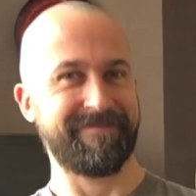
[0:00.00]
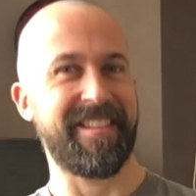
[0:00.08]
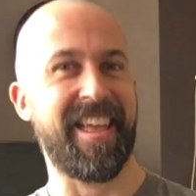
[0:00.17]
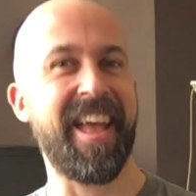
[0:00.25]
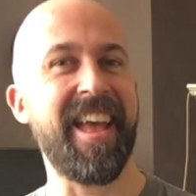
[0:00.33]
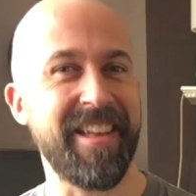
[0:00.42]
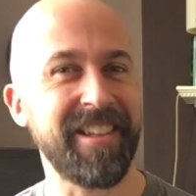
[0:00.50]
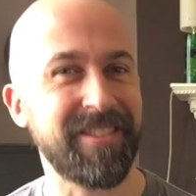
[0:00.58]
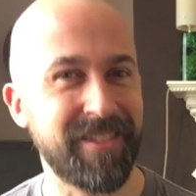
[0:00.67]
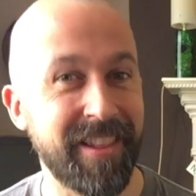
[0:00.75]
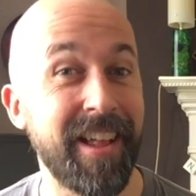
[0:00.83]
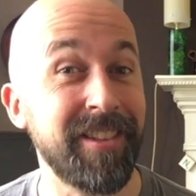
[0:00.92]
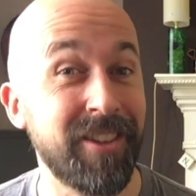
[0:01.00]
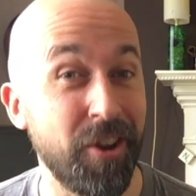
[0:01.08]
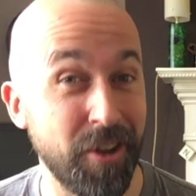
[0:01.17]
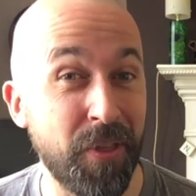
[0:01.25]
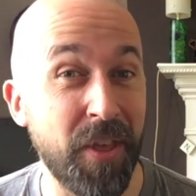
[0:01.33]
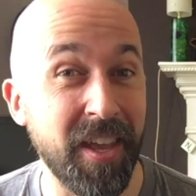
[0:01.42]
Yeah, that's
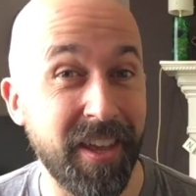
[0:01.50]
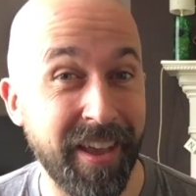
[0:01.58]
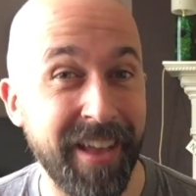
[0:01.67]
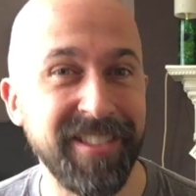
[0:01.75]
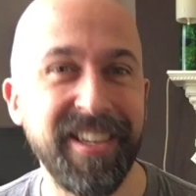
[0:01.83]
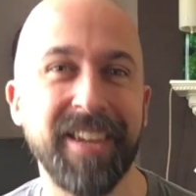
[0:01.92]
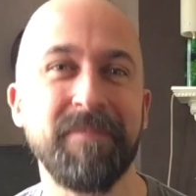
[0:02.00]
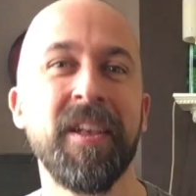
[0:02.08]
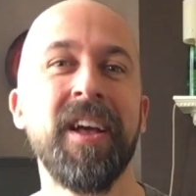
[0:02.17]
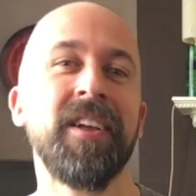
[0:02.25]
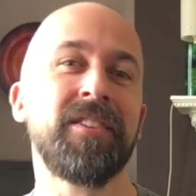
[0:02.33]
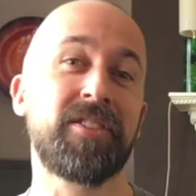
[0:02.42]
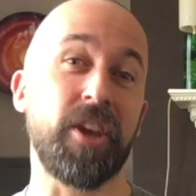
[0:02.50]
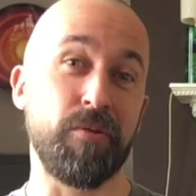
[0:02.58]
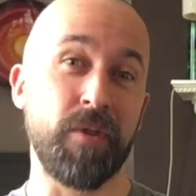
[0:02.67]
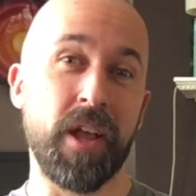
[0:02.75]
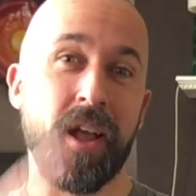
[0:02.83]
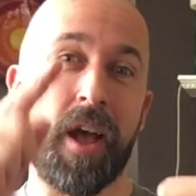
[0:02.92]
got you thinking, hasn't it?
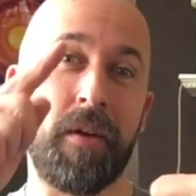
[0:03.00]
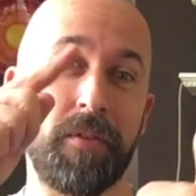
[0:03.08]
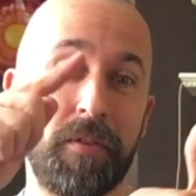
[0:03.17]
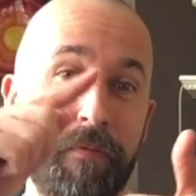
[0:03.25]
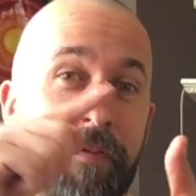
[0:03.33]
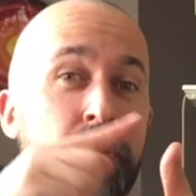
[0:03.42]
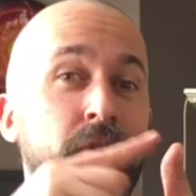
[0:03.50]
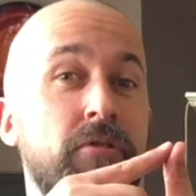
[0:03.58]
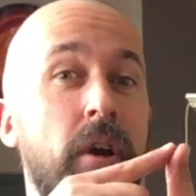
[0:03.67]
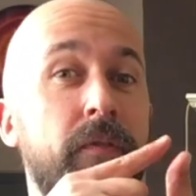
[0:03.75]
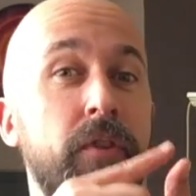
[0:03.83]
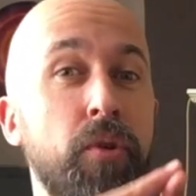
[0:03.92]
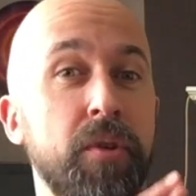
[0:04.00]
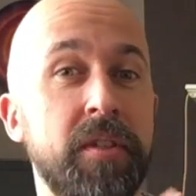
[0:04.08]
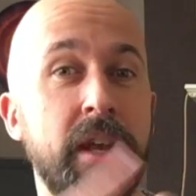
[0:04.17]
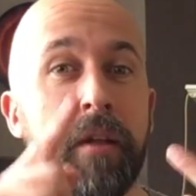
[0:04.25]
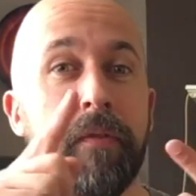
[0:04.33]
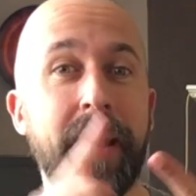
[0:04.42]
So, photograph
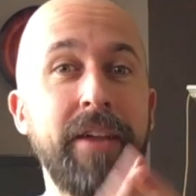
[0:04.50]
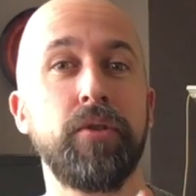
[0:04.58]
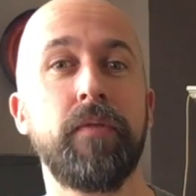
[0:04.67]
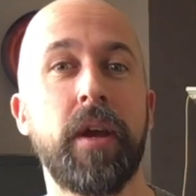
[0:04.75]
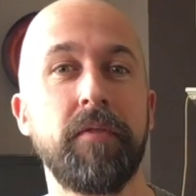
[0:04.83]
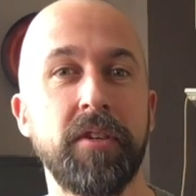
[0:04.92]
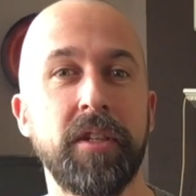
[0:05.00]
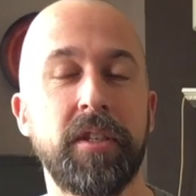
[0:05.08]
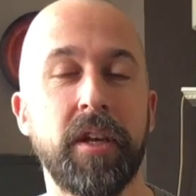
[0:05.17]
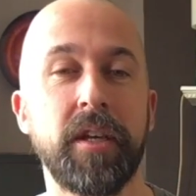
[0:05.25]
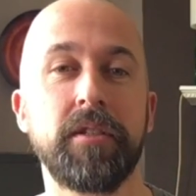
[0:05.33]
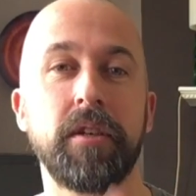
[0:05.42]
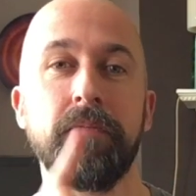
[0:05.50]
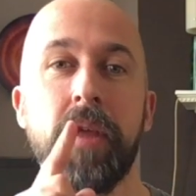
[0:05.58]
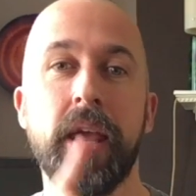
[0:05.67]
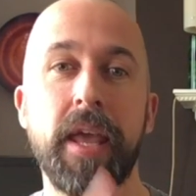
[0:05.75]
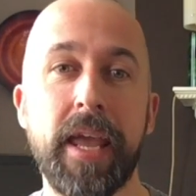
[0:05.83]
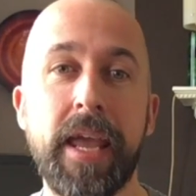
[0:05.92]
yourself and your favourite knitted item
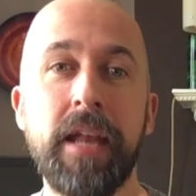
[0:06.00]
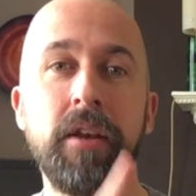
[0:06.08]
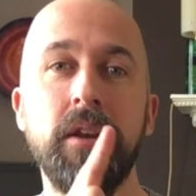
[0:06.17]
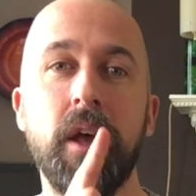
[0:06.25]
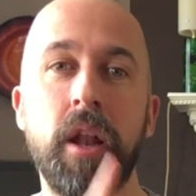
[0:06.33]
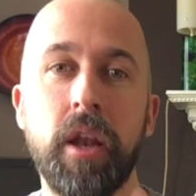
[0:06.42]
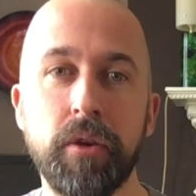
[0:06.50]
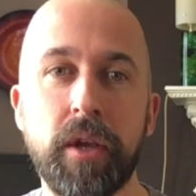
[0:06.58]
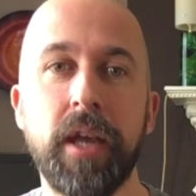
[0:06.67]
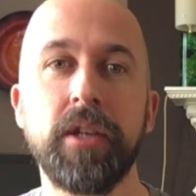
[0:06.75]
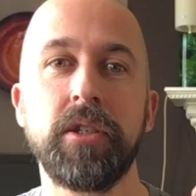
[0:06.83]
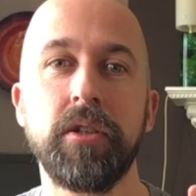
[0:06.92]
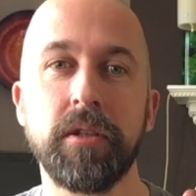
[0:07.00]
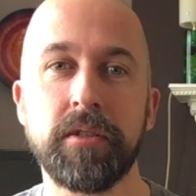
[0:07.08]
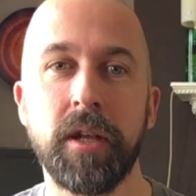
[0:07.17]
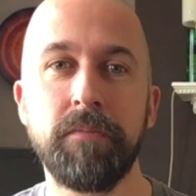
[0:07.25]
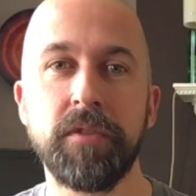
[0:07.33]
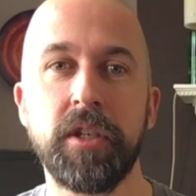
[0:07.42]
in a location that
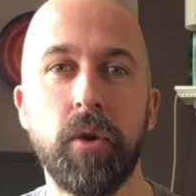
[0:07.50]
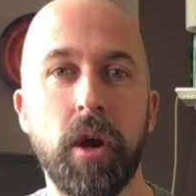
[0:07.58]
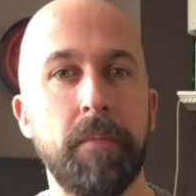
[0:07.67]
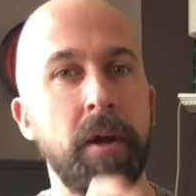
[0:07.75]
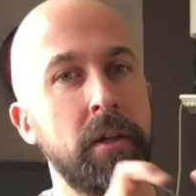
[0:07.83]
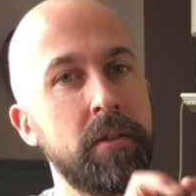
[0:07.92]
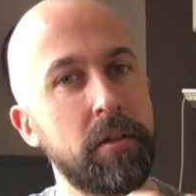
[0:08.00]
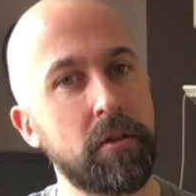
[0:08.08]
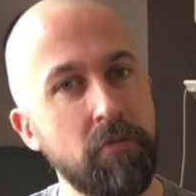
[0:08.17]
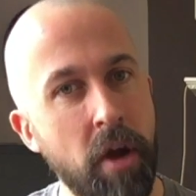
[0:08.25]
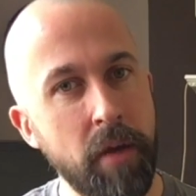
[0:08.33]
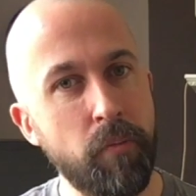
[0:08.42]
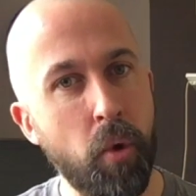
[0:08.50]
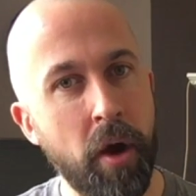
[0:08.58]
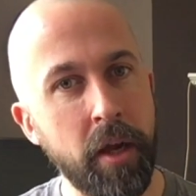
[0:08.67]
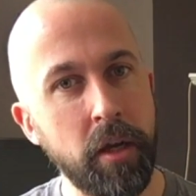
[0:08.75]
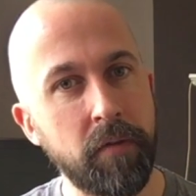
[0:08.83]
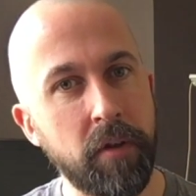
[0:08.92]
sums you up, describe why
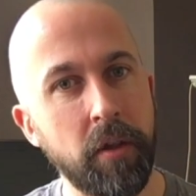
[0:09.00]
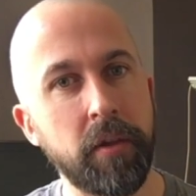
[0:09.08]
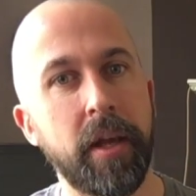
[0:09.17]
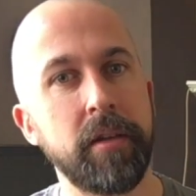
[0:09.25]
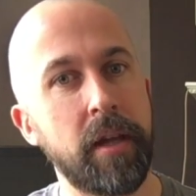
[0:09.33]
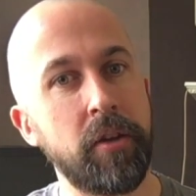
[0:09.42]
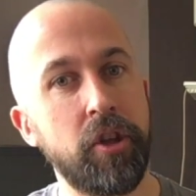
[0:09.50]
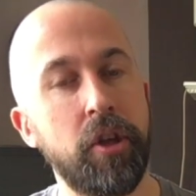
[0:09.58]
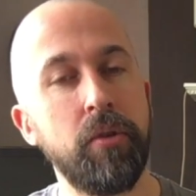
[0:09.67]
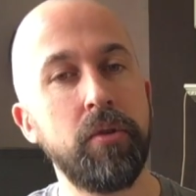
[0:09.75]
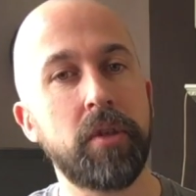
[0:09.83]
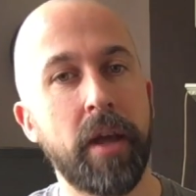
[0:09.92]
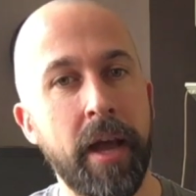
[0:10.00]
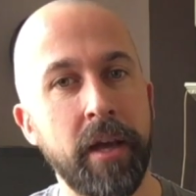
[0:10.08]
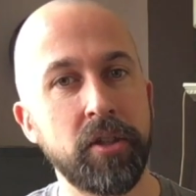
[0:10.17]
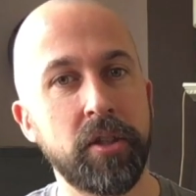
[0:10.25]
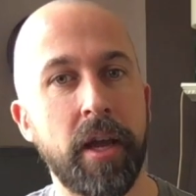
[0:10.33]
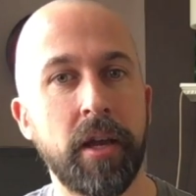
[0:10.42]
you've done that, and use the
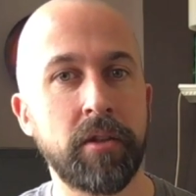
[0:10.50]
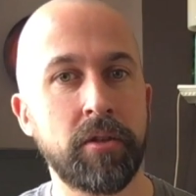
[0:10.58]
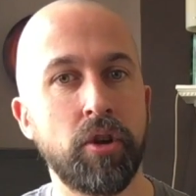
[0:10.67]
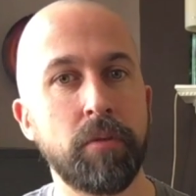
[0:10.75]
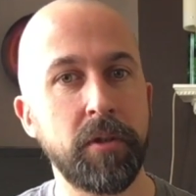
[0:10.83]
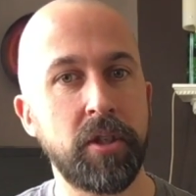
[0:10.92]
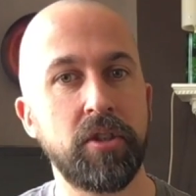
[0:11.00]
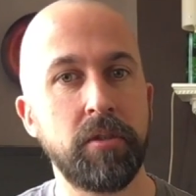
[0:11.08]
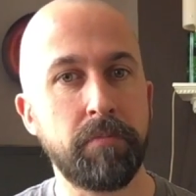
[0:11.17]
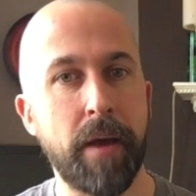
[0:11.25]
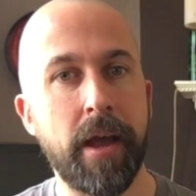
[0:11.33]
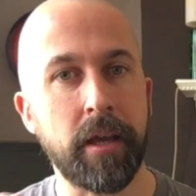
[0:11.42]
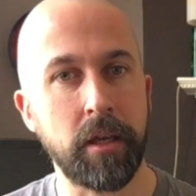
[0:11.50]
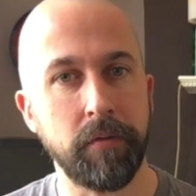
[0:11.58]
hashtag Sockmaticianbag